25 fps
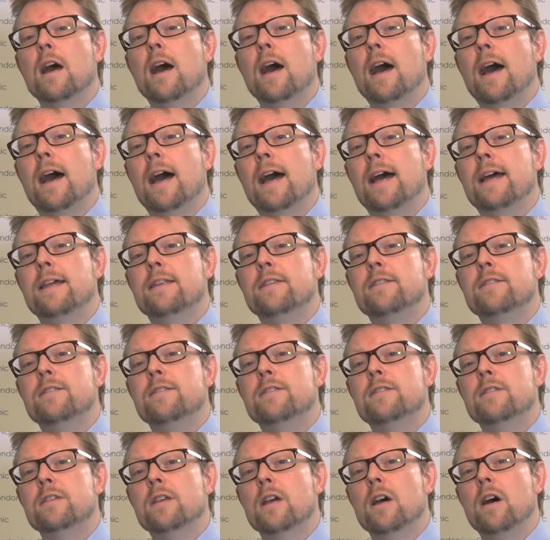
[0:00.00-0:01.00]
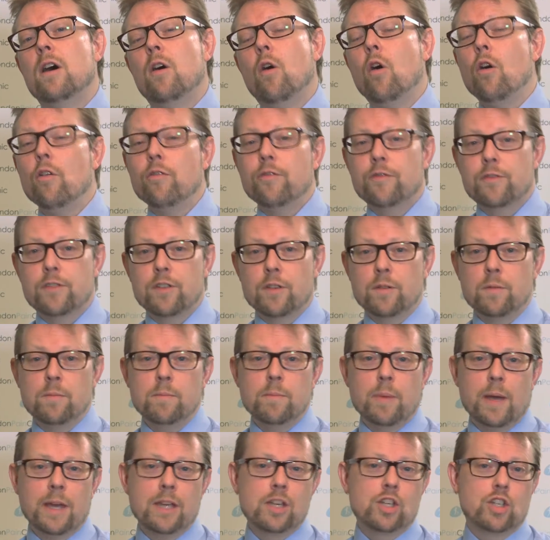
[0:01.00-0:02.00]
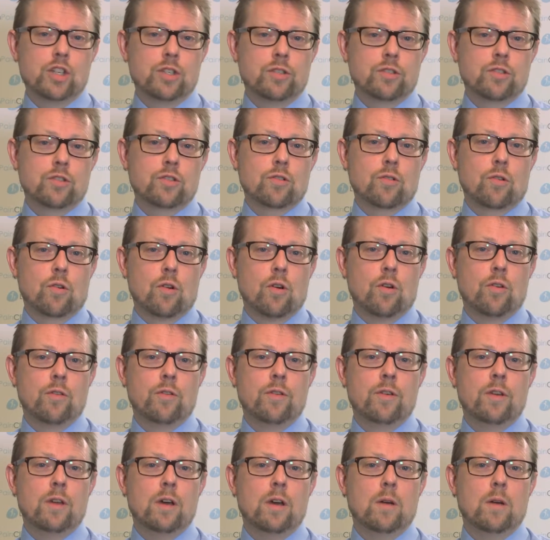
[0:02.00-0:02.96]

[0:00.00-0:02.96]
and often patients are on